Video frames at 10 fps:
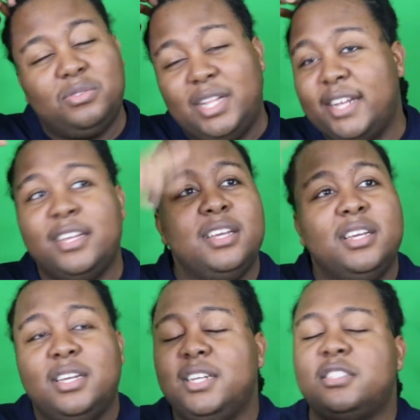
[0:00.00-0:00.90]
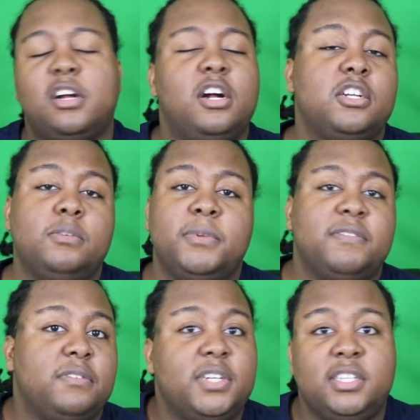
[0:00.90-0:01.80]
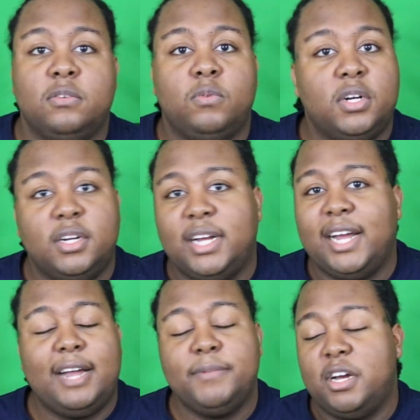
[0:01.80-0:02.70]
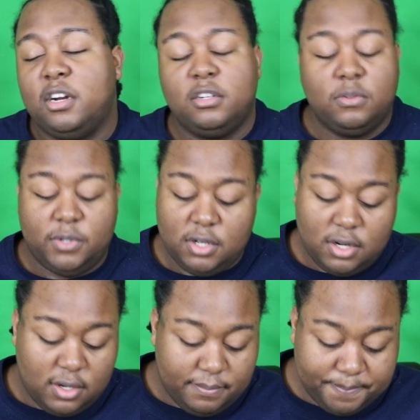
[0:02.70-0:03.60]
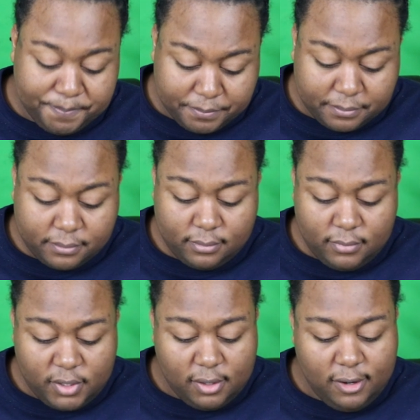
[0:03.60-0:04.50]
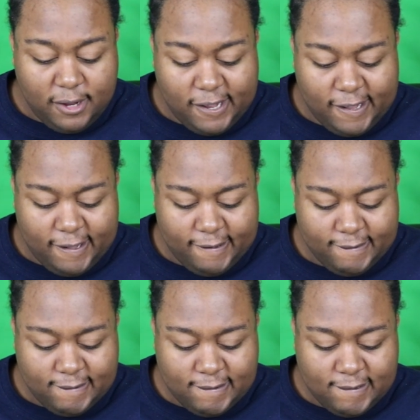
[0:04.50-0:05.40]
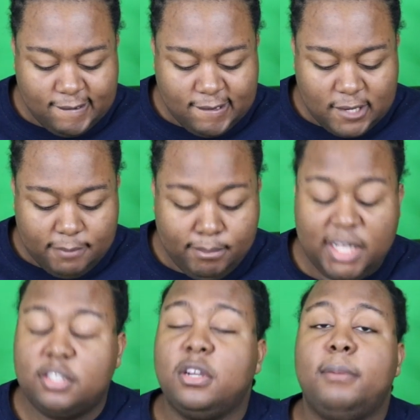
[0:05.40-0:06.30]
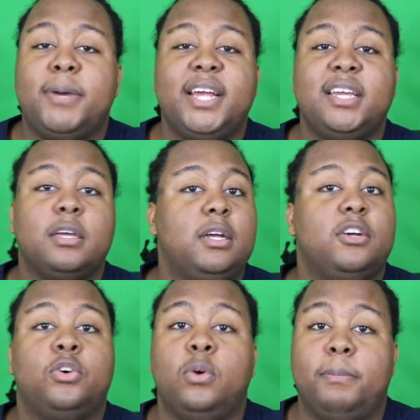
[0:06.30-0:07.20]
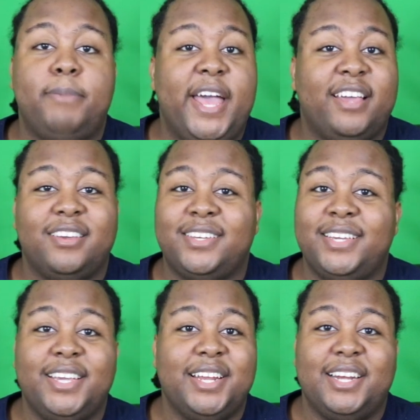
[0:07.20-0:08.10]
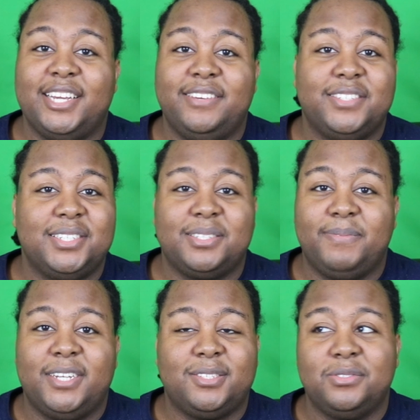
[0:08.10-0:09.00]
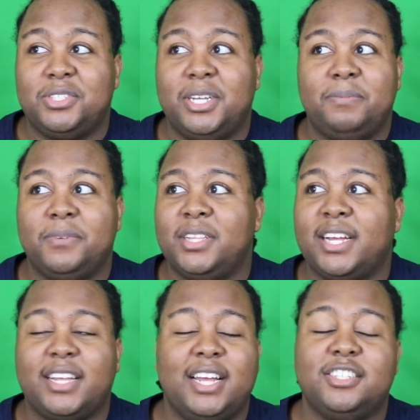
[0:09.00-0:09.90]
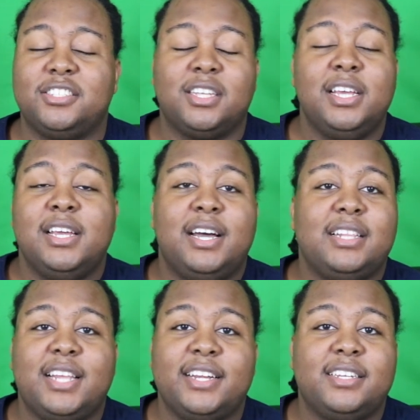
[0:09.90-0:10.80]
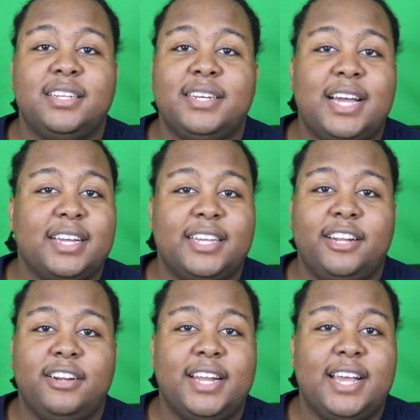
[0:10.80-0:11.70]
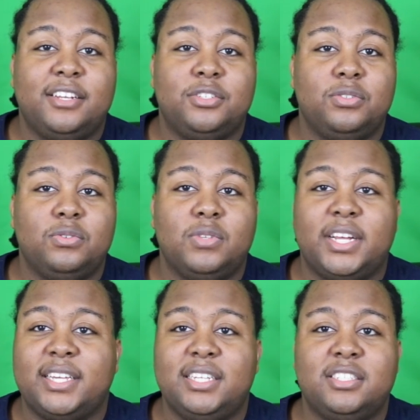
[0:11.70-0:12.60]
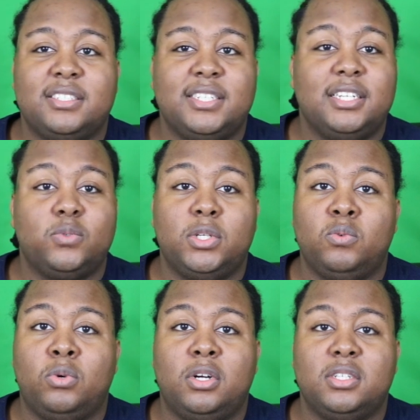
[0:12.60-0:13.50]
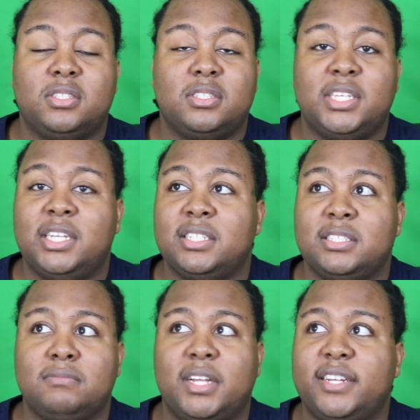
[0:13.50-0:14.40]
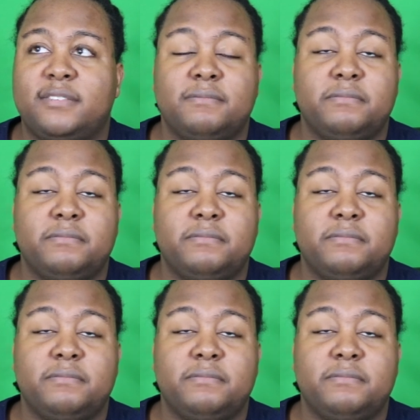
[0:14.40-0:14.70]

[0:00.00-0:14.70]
Like, it's an argument for either one. I'm not arguing with none of them. Best on mic, going back again, I gave it to Tommaso Ciampa. Like, I like the not caring attitude. Like, he just says what he wants. He doesn't, like.